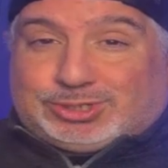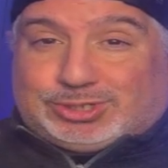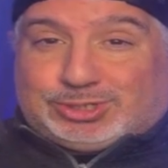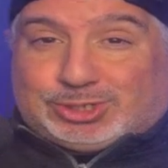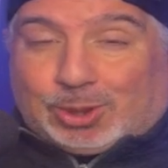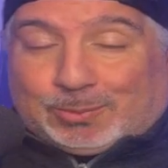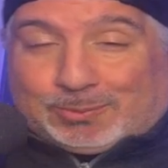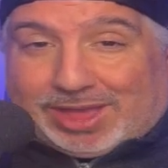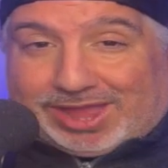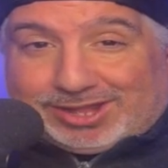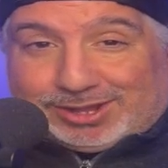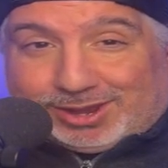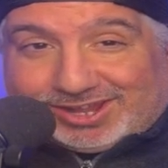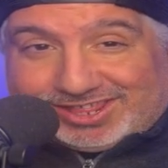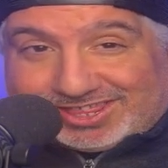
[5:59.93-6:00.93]
Joe
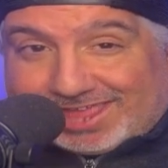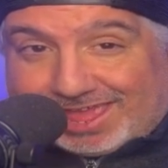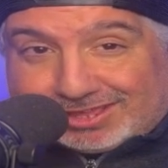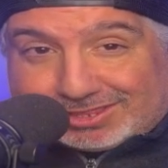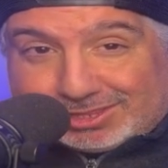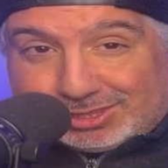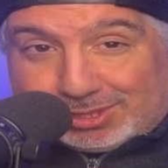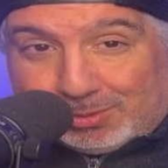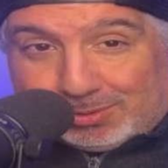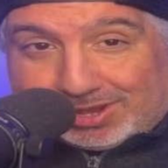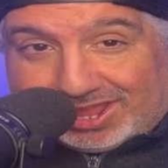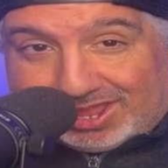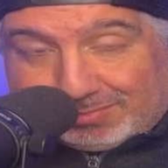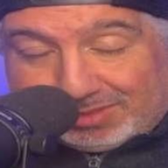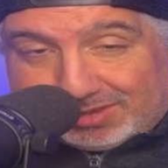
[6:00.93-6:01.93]
Biden on his taxes don't
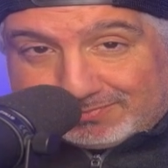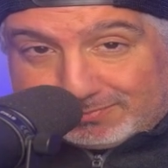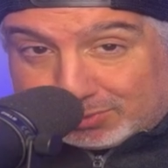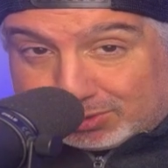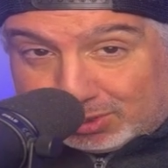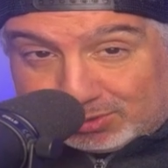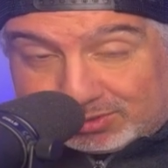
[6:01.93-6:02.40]
claim it. So